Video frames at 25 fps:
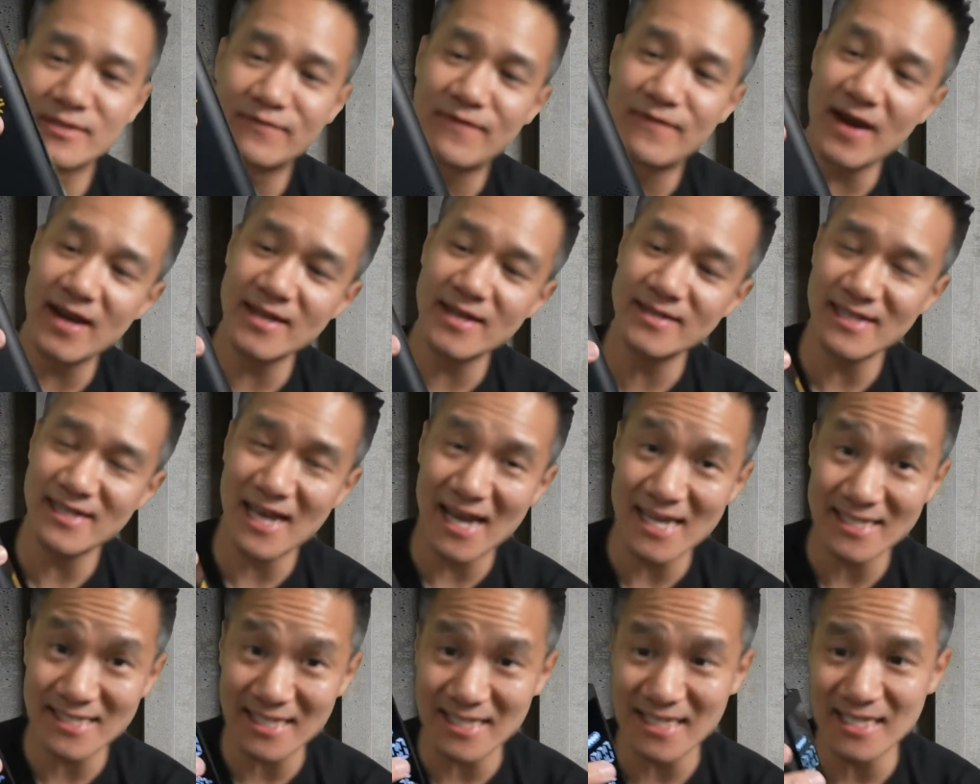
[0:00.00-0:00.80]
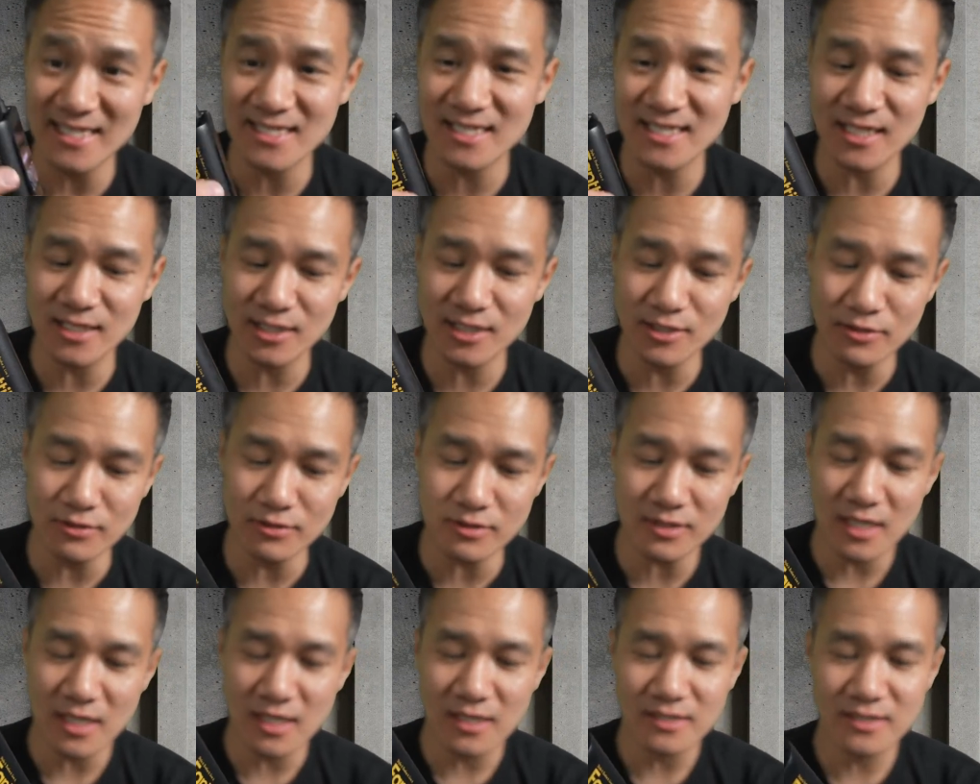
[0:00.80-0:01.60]
It's very nice and easy to
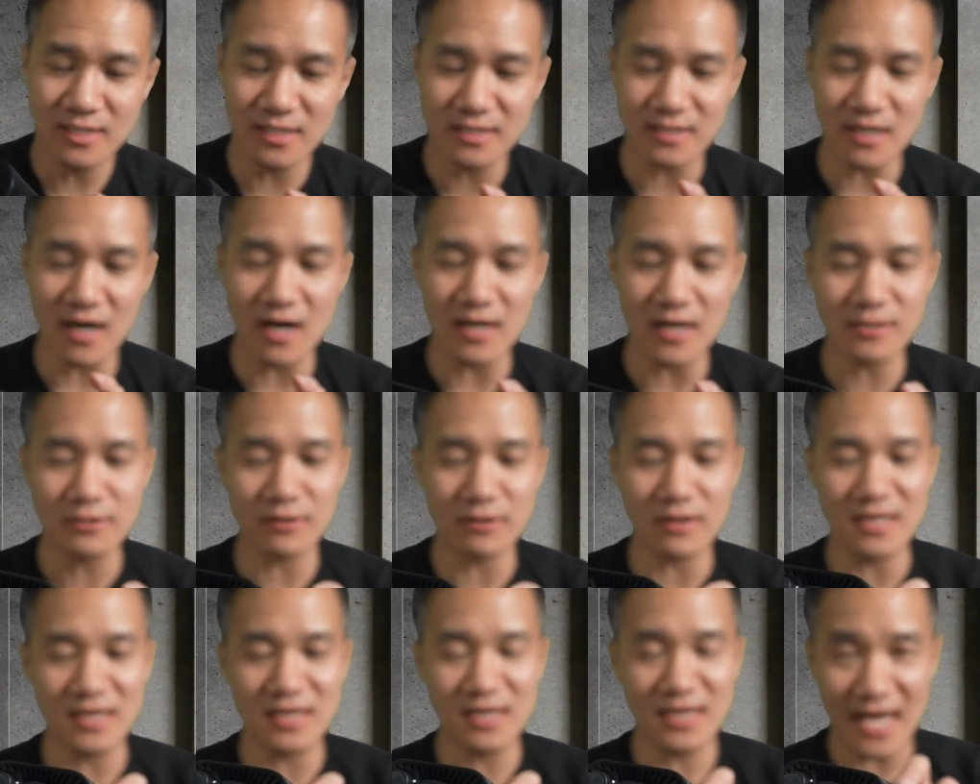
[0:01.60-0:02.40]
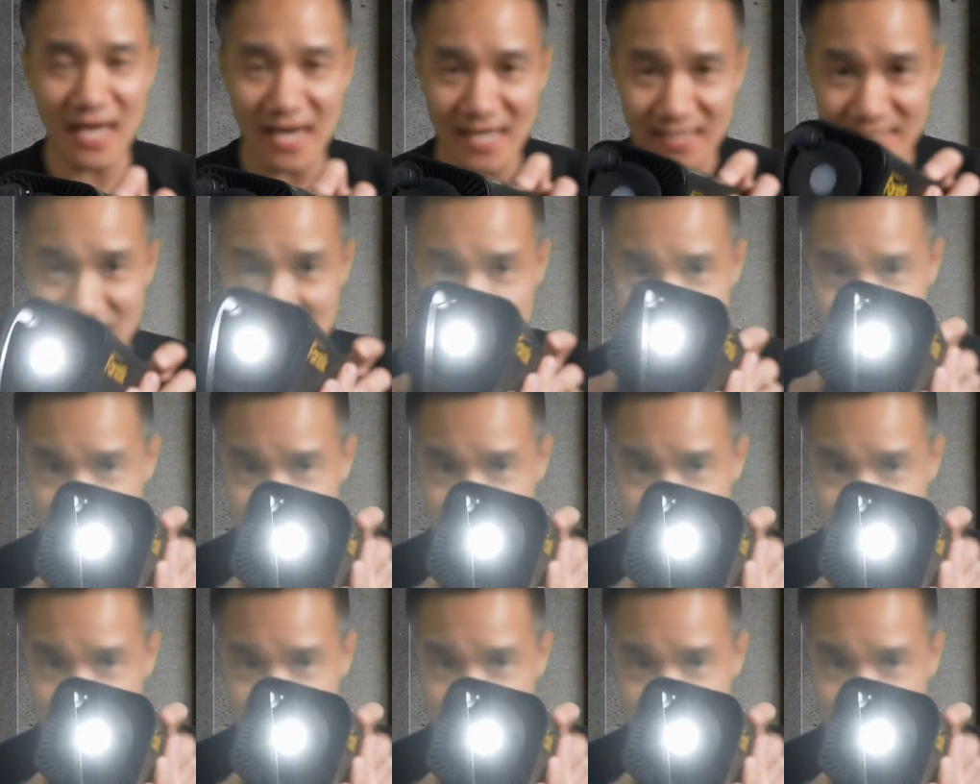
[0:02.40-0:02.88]
use. There's also a light that